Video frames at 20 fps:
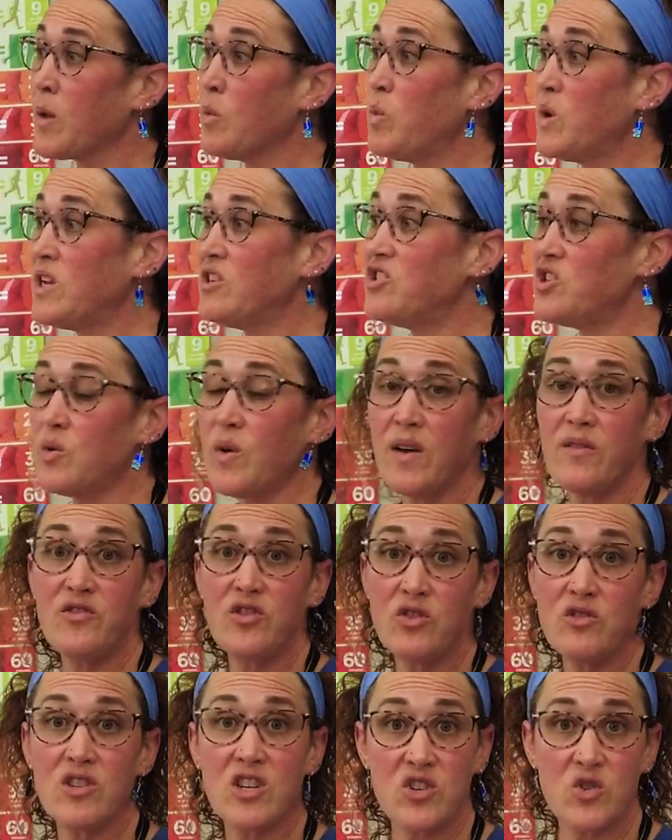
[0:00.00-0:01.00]
We do have
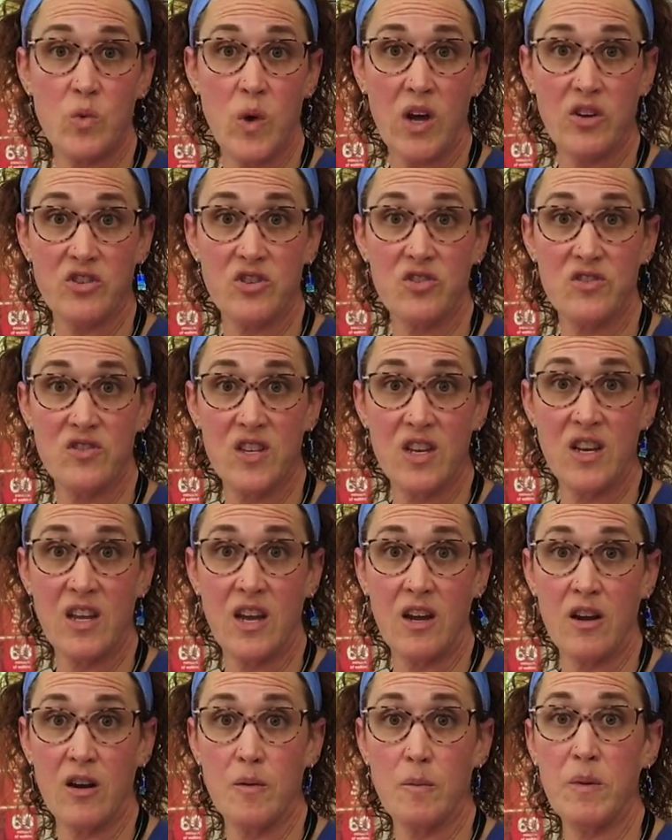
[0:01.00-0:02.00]
2 dishwashers in
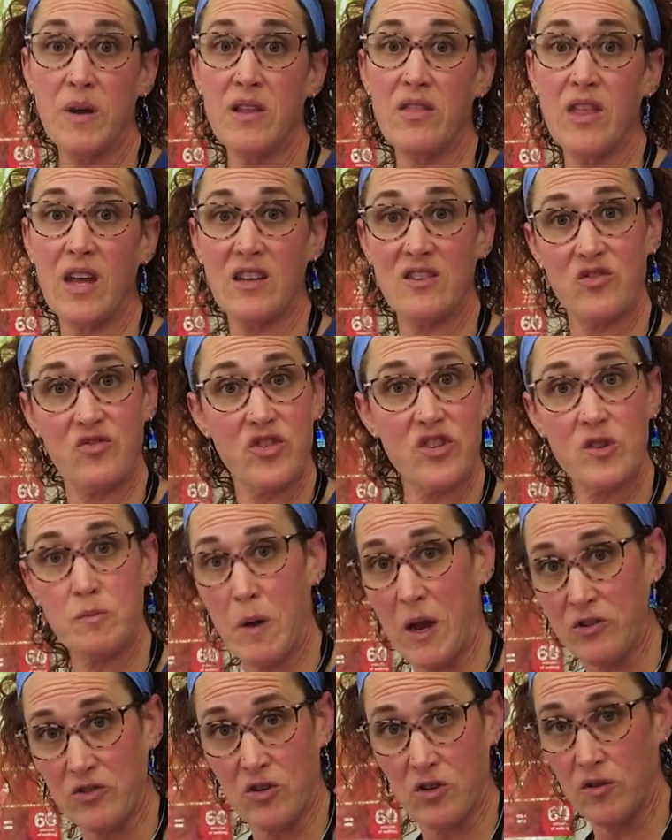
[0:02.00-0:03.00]
here, but that's for
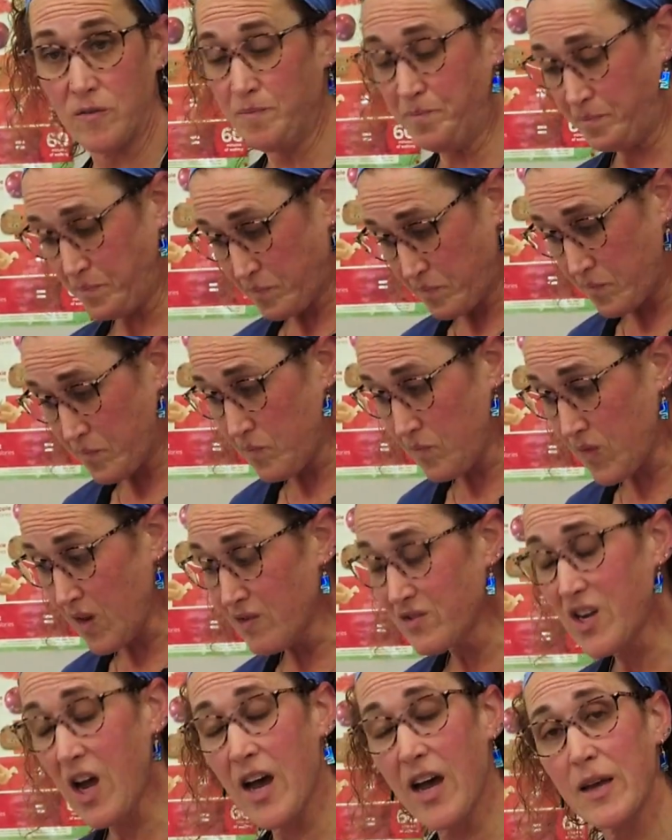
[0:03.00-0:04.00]
special
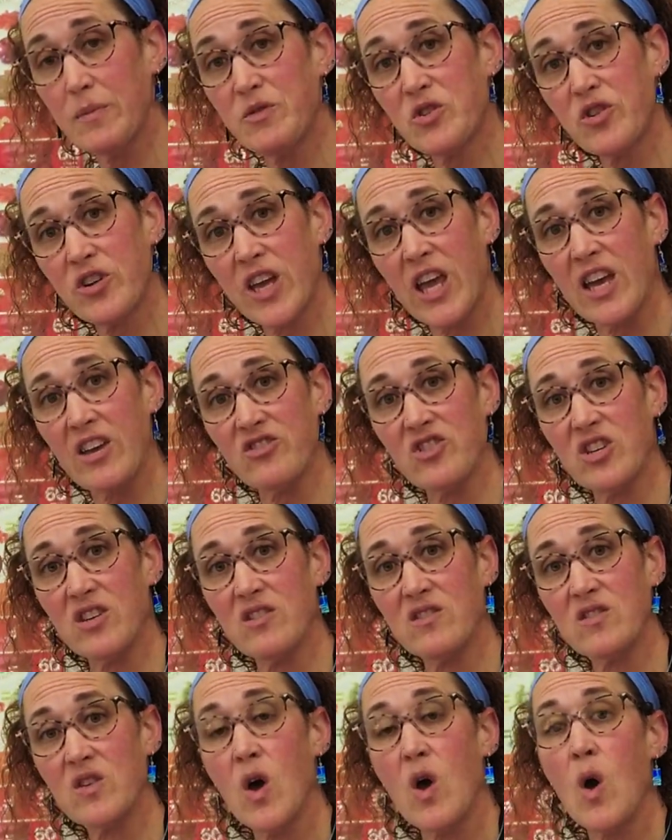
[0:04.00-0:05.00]
times or
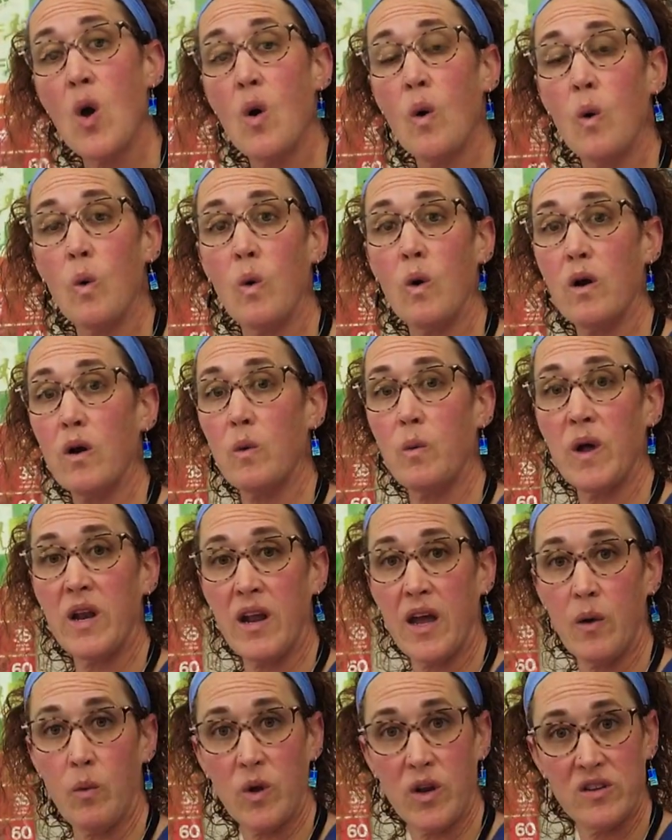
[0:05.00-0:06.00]
occasions or
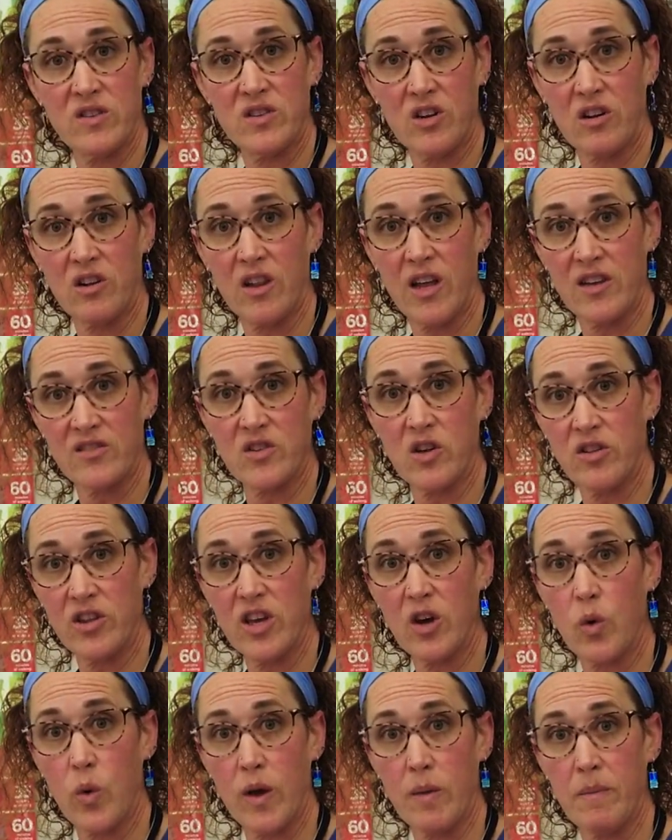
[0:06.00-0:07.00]
when I want to sterilize all
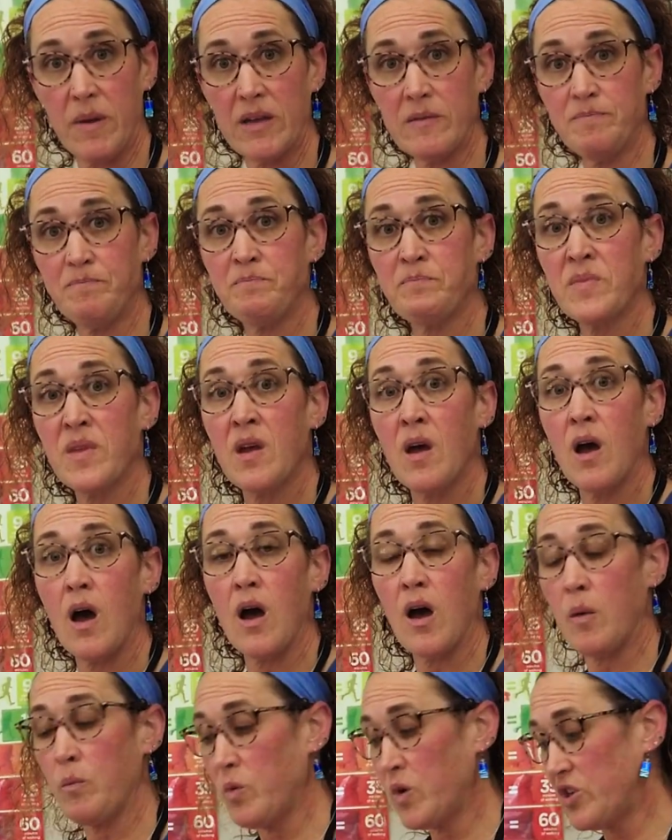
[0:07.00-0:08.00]
the equipment,
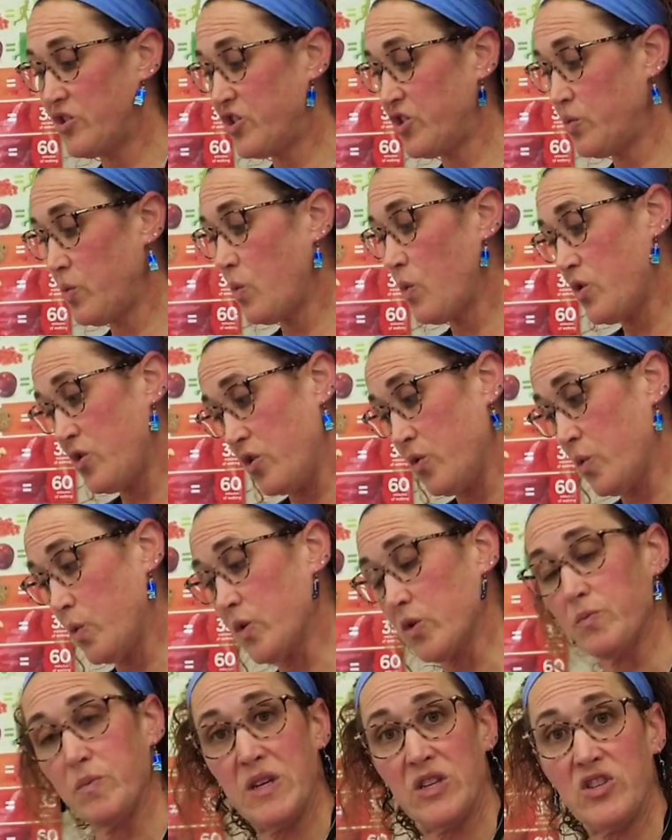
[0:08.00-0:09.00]
which you
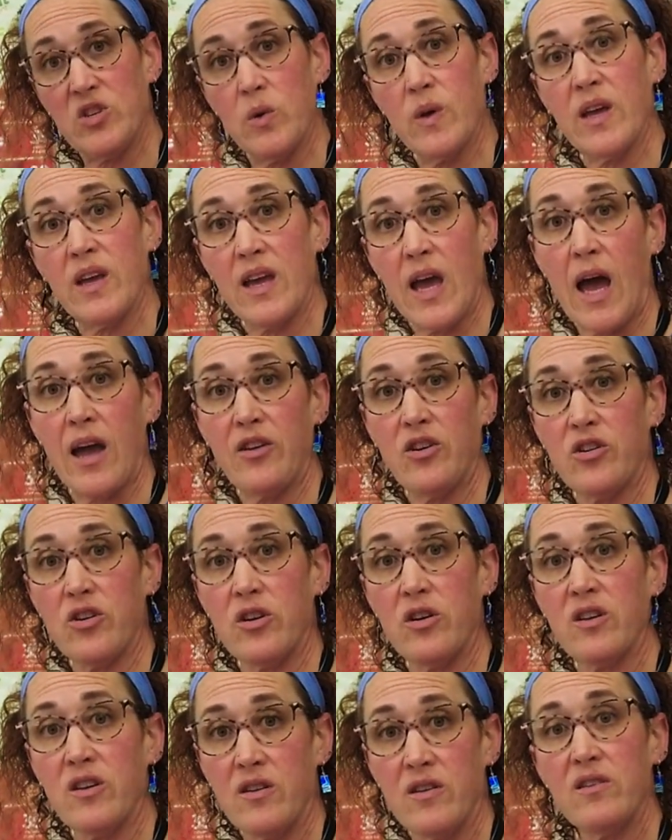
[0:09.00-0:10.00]
will be doing at
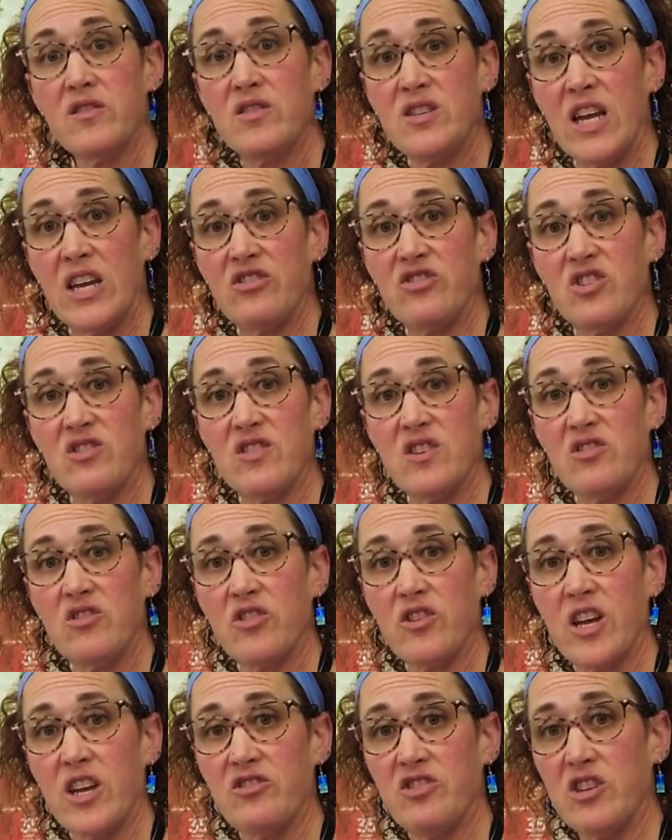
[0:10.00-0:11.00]
your stations in
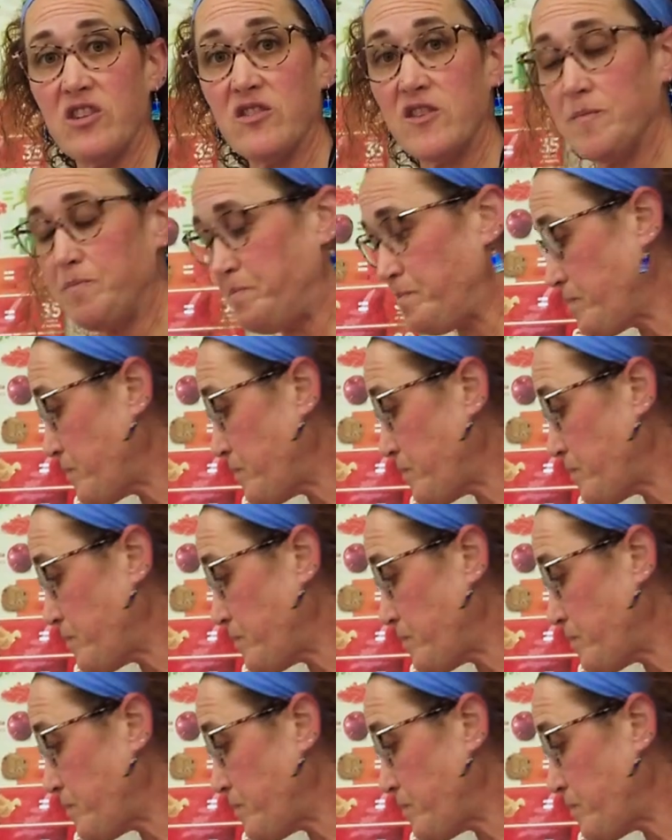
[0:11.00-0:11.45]
your kitchens.